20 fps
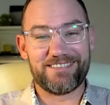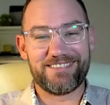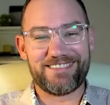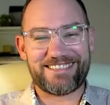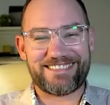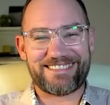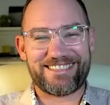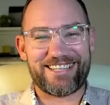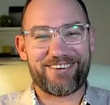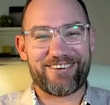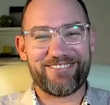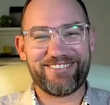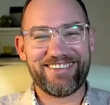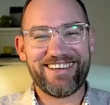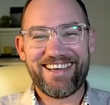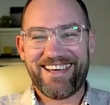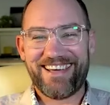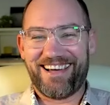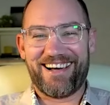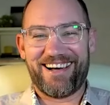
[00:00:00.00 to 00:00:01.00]
So
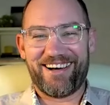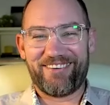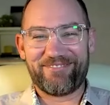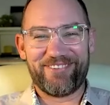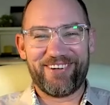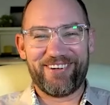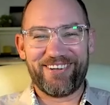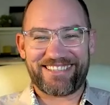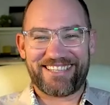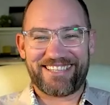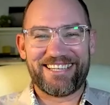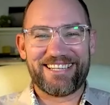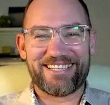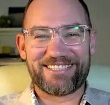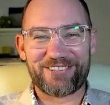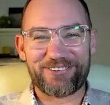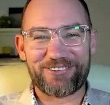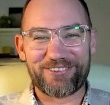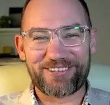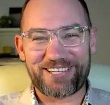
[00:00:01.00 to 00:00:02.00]
I'm not going to
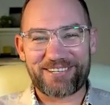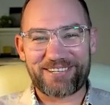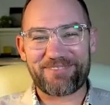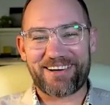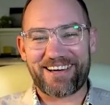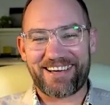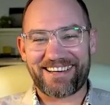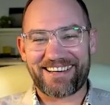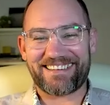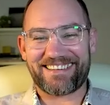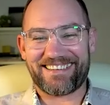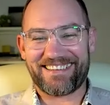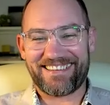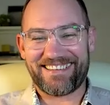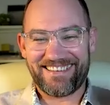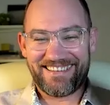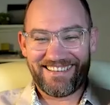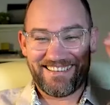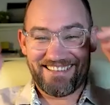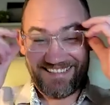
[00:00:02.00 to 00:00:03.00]
talk about it.
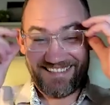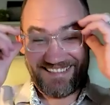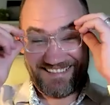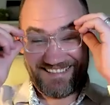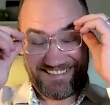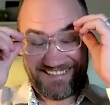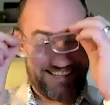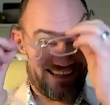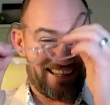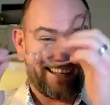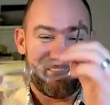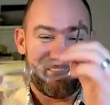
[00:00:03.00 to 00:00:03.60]
Yeah.